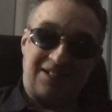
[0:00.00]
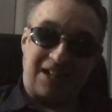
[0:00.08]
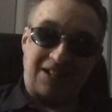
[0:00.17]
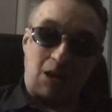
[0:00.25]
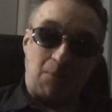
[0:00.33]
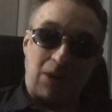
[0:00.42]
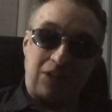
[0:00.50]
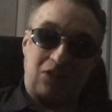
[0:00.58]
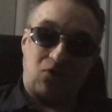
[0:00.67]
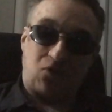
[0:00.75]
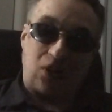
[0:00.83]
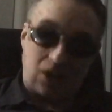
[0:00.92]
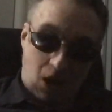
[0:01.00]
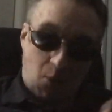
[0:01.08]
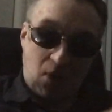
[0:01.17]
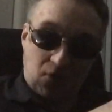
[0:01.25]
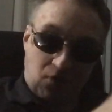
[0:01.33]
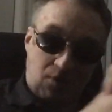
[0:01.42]
That's how much feet
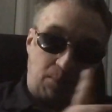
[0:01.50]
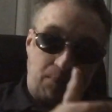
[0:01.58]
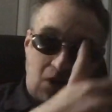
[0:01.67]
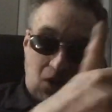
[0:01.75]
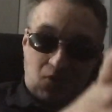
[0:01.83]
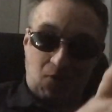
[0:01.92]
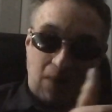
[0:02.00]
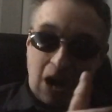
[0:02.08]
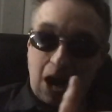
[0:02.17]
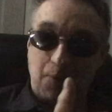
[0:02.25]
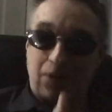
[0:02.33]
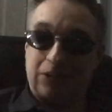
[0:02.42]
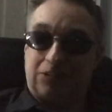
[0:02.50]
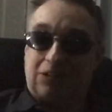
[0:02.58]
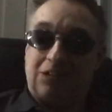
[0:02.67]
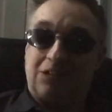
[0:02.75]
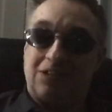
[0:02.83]
away from the highways.